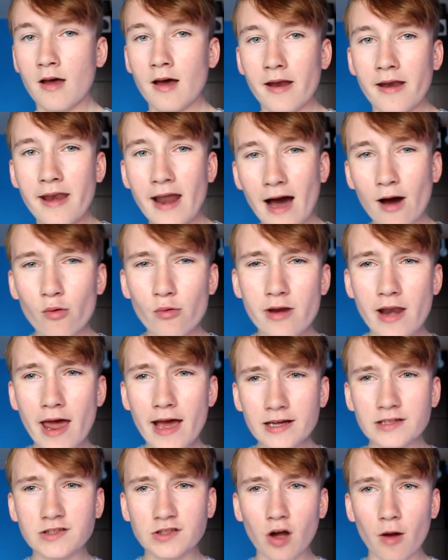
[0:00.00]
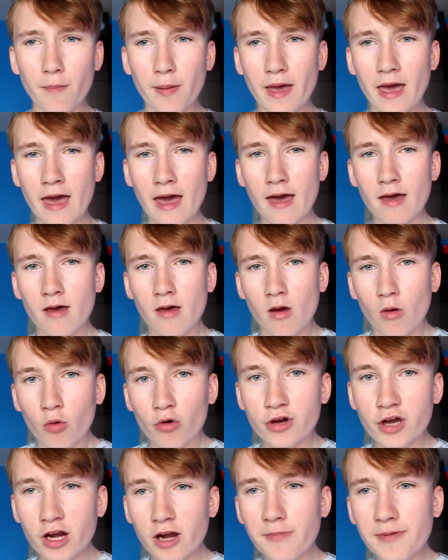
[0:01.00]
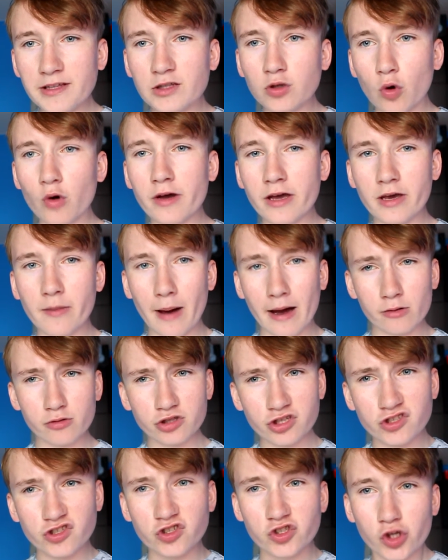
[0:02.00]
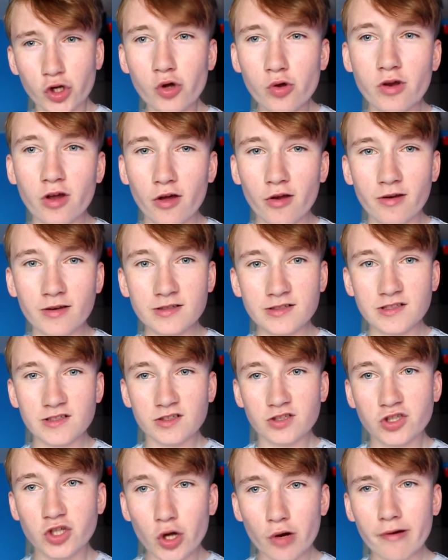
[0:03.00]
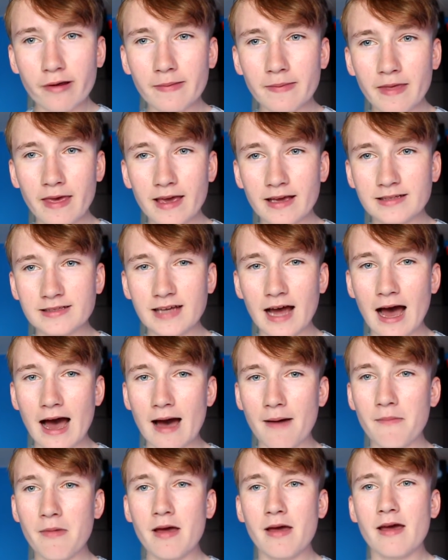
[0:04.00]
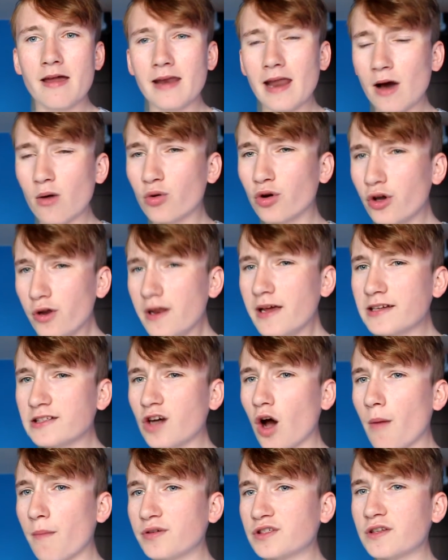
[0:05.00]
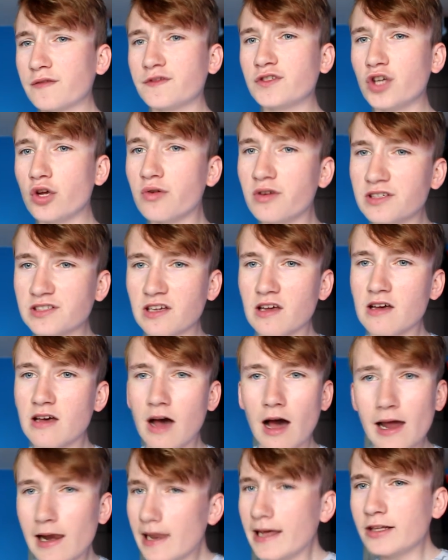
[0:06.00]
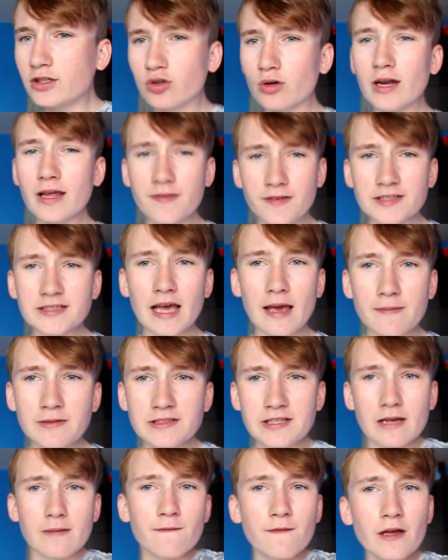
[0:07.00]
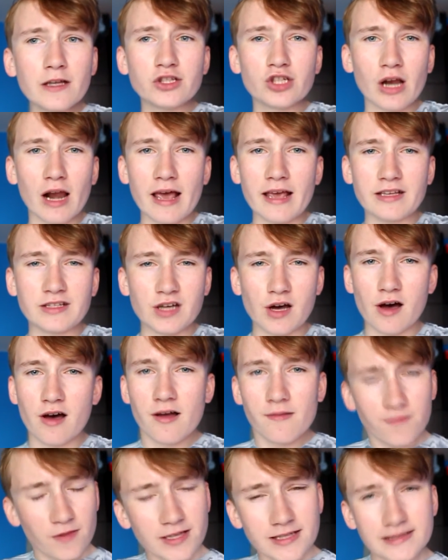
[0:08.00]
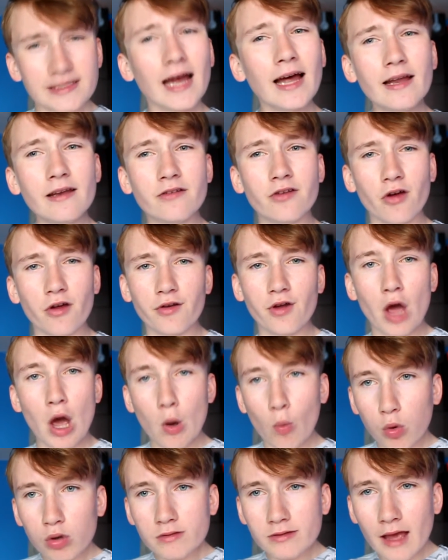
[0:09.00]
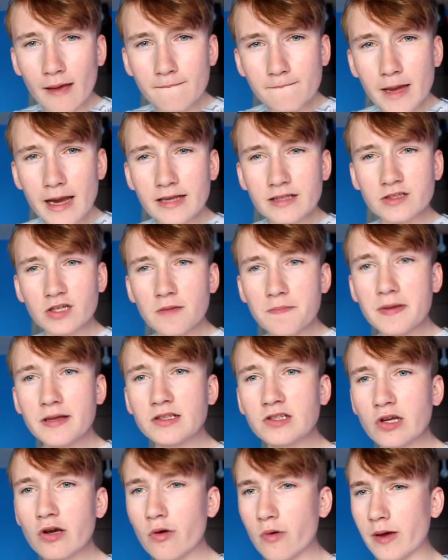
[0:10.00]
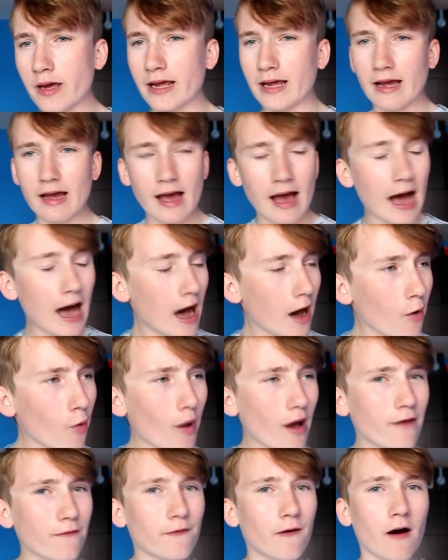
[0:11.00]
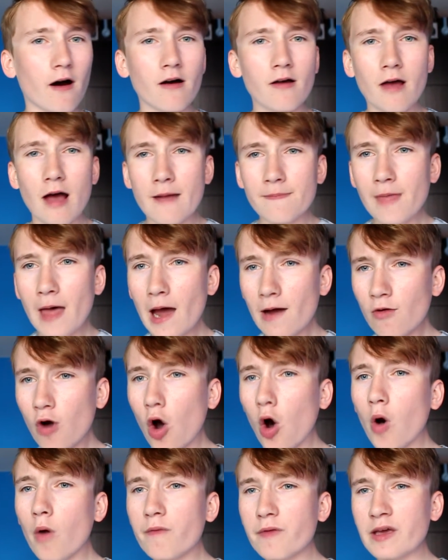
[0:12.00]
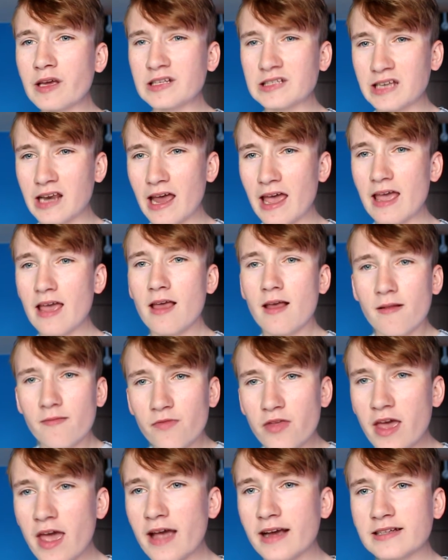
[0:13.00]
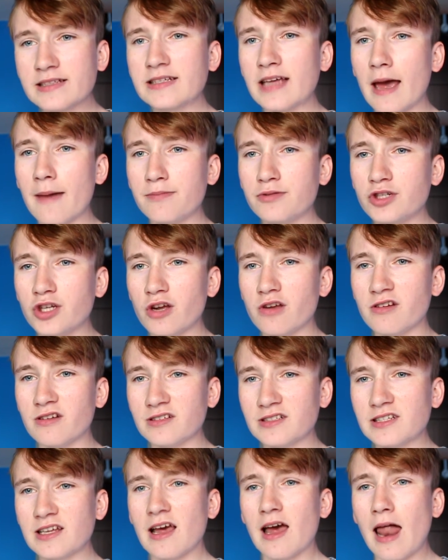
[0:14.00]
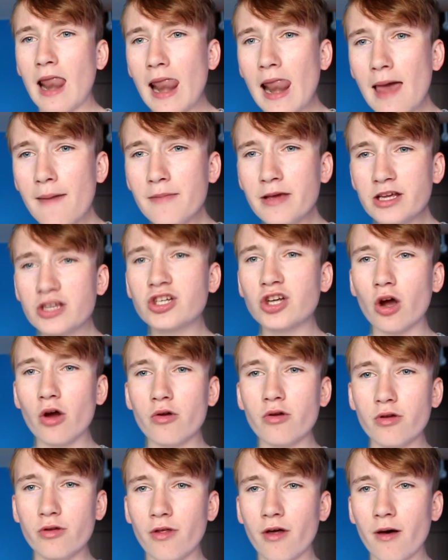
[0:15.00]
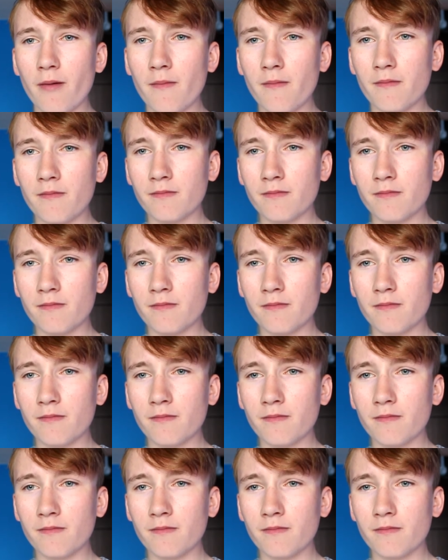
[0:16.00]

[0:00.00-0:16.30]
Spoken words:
Now, next up here, we're going to be talking about students during the exam. Now, good examples of students are literally the same as the invigilator, the standard, what they're meant to be doing. However, there are obviously the exceptions. Let me show you them.